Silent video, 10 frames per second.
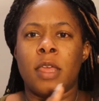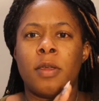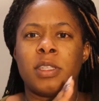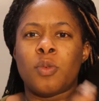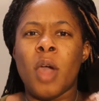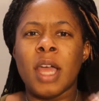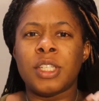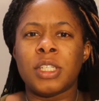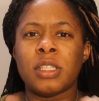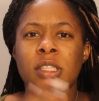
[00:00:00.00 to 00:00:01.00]

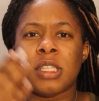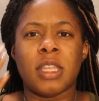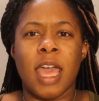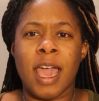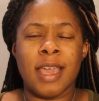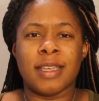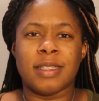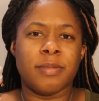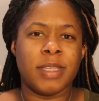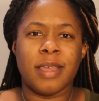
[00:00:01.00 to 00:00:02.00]
swatches to the eye, because
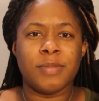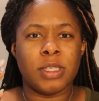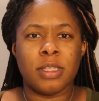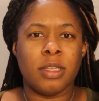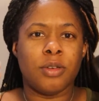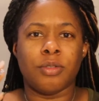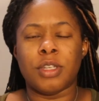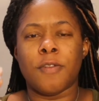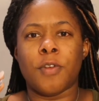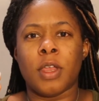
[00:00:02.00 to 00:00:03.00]
sometimes it's a little
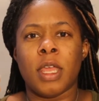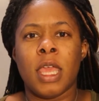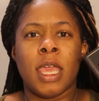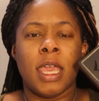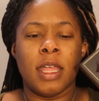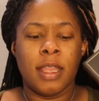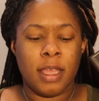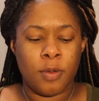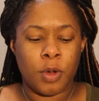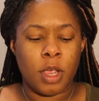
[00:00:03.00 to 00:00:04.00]
different. And
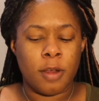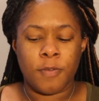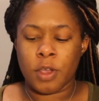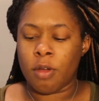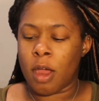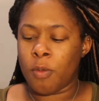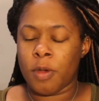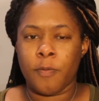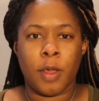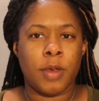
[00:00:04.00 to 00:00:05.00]
then we're going to figure out
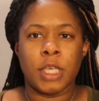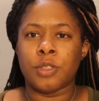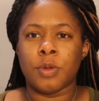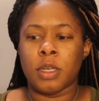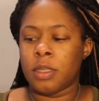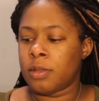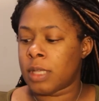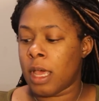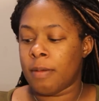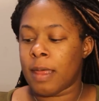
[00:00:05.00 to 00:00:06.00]
what foundation we're going to use.
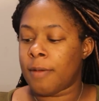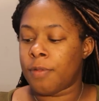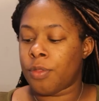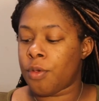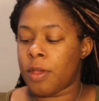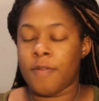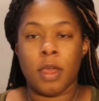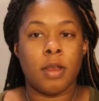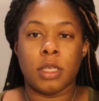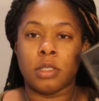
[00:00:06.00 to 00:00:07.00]
I have, like, 3
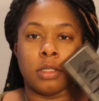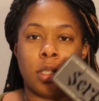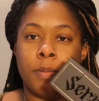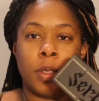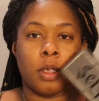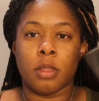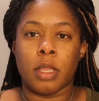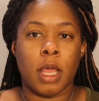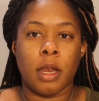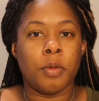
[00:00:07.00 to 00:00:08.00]
foundations up here
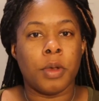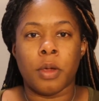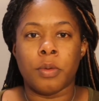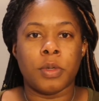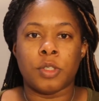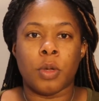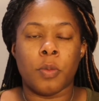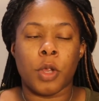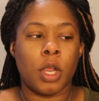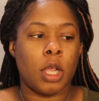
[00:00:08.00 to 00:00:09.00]
that I don't know which
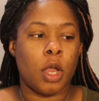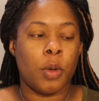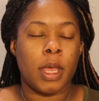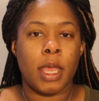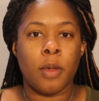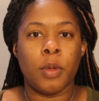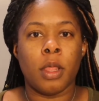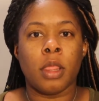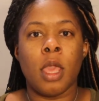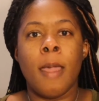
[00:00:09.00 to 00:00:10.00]
one we're going to go ahead with.